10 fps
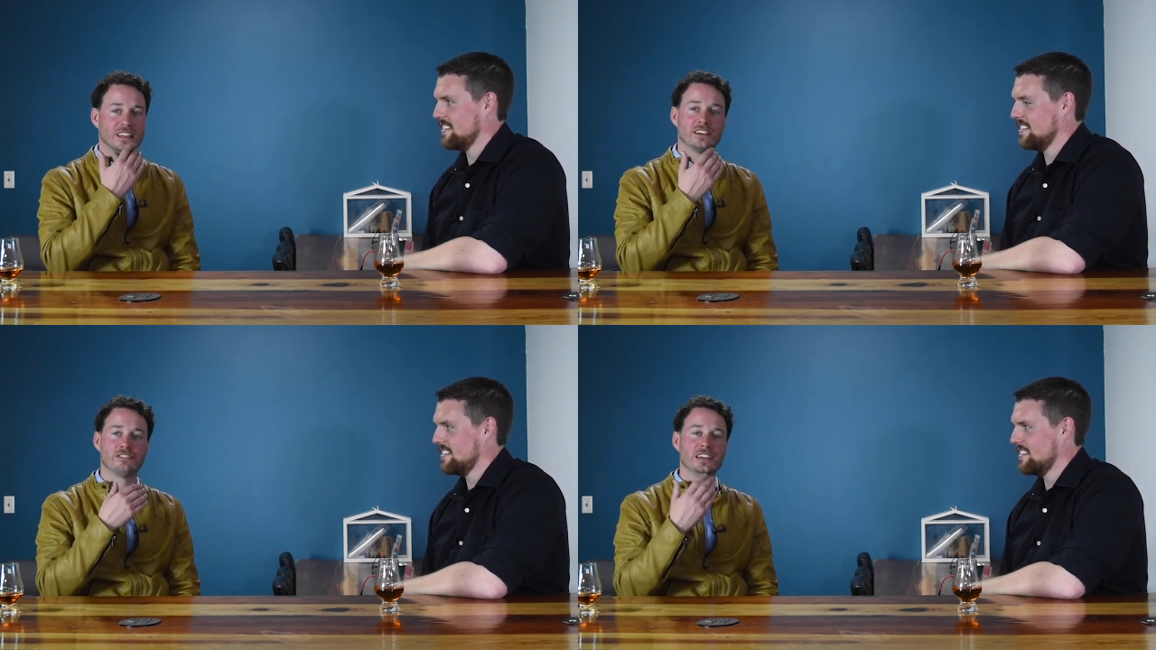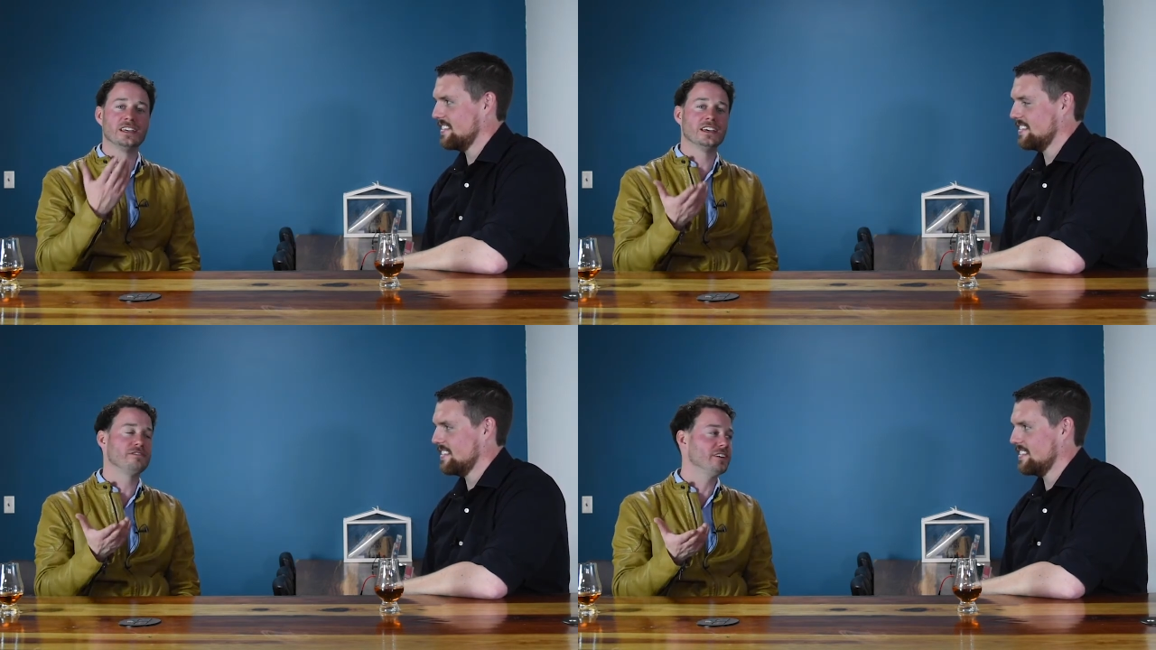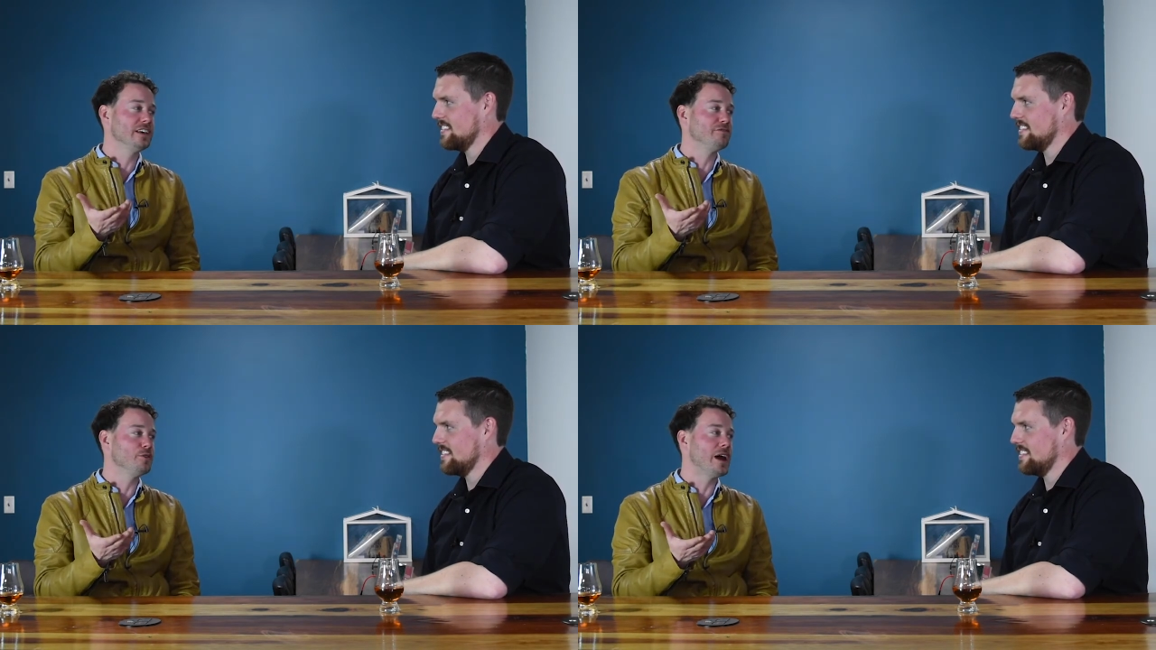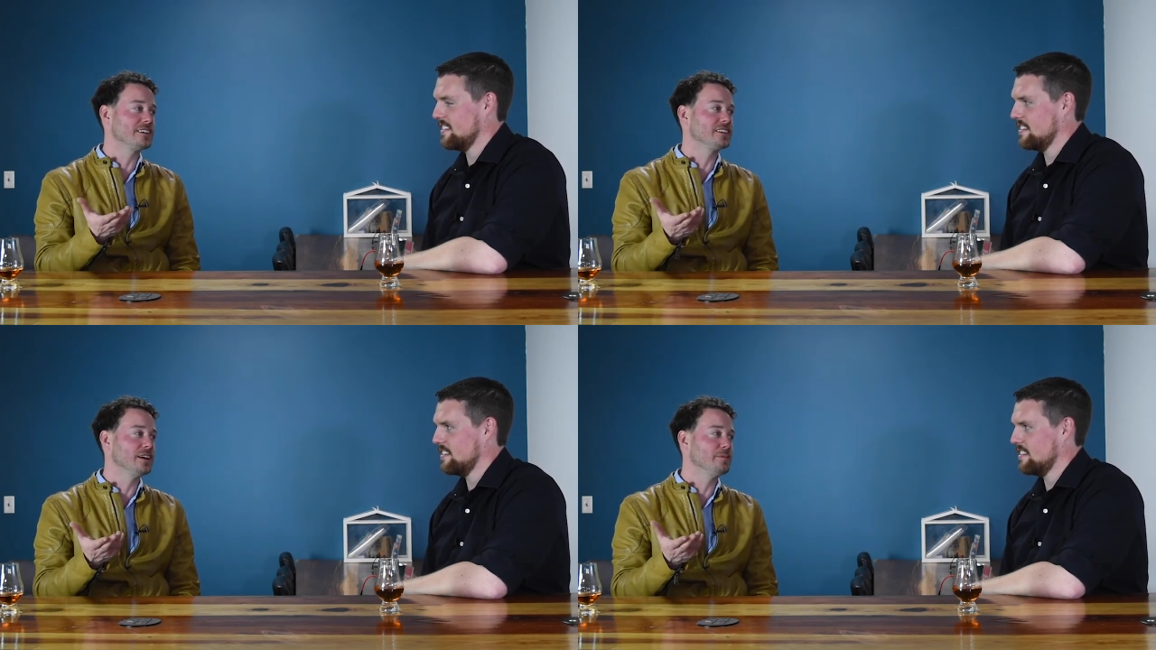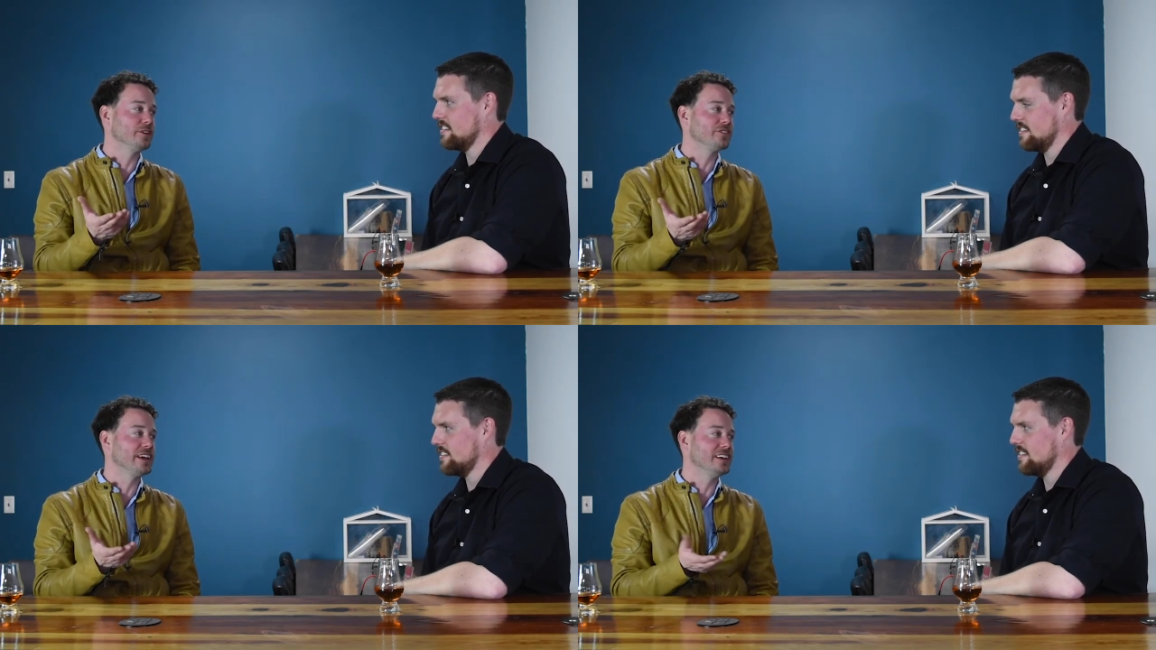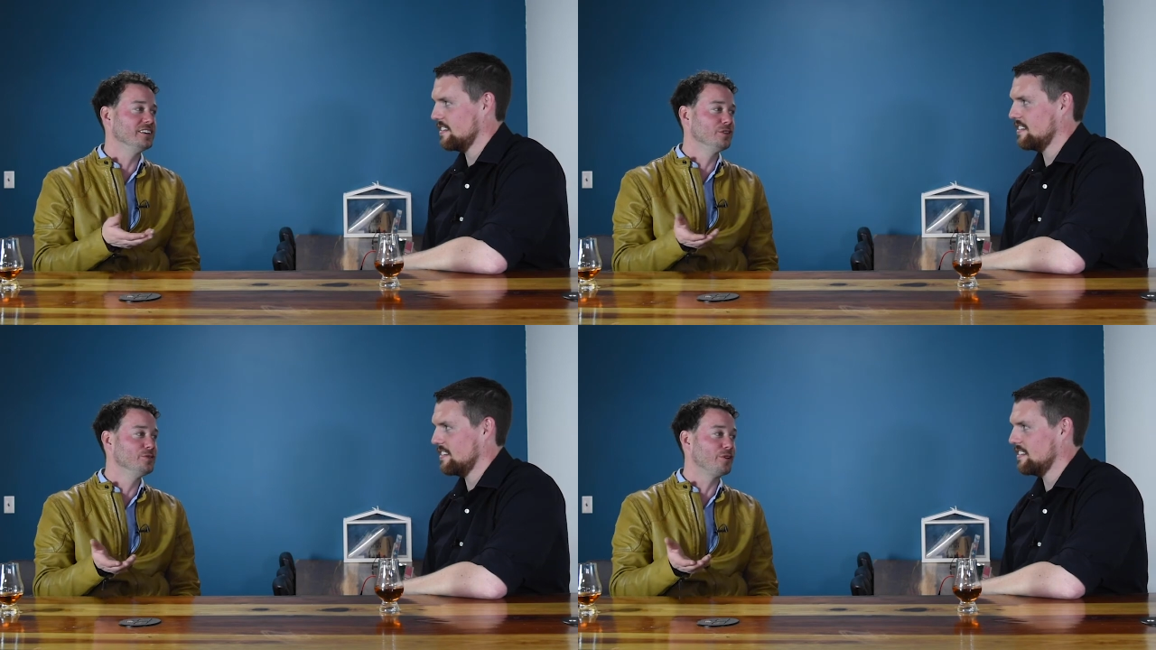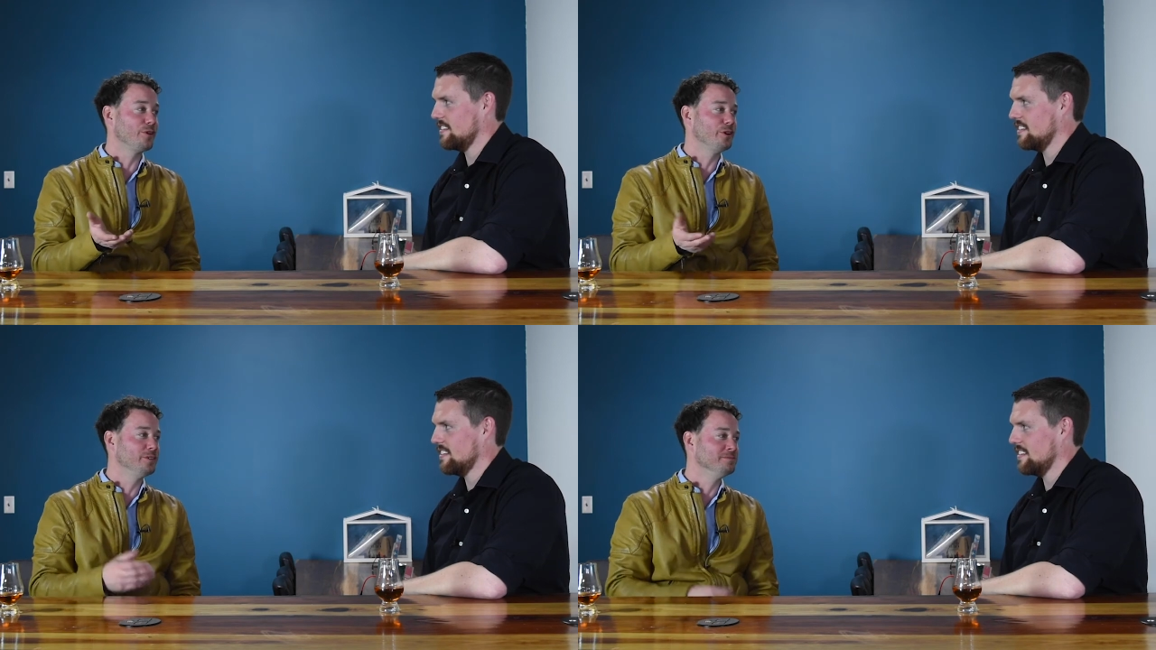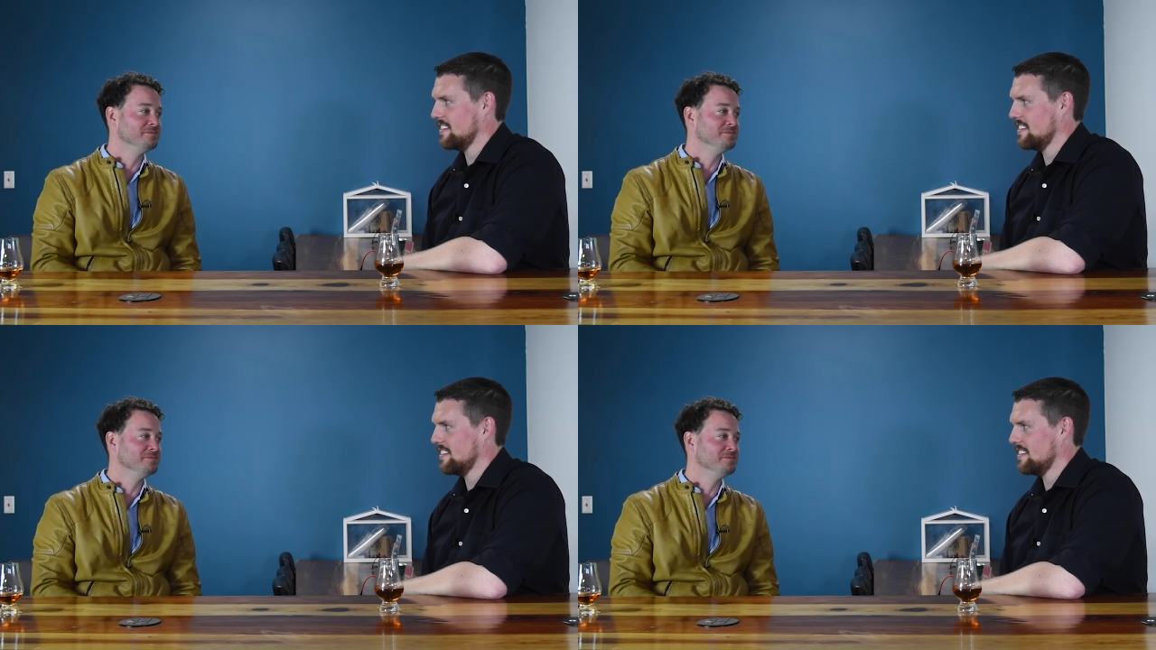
Speaker 1: If he if if you ask him, he'll say who's older.